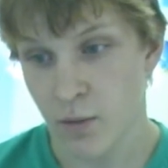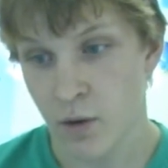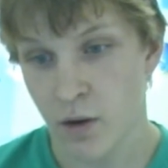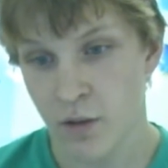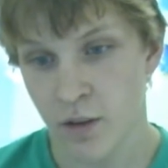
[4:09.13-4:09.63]

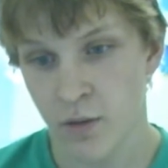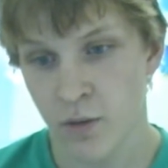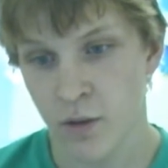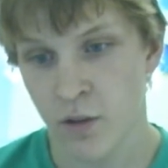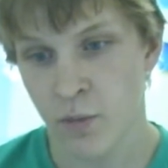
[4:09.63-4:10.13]
because
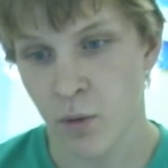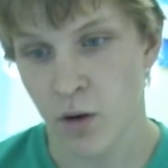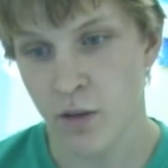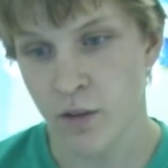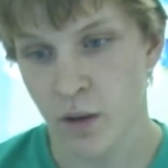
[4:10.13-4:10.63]
even the
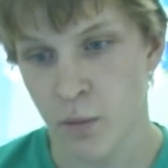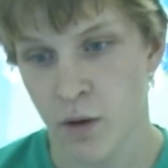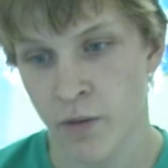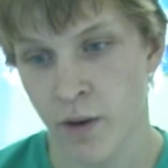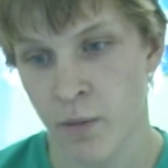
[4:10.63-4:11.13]
smallest number
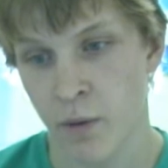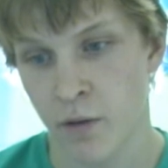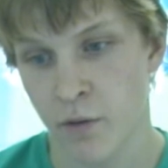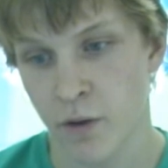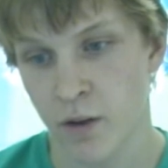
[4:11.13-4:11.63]
divided by
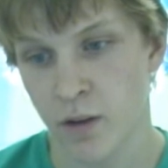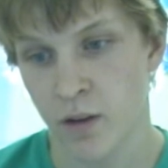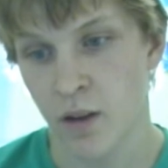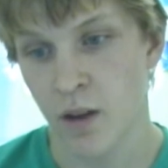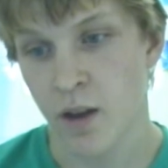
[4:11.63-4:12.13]
infinity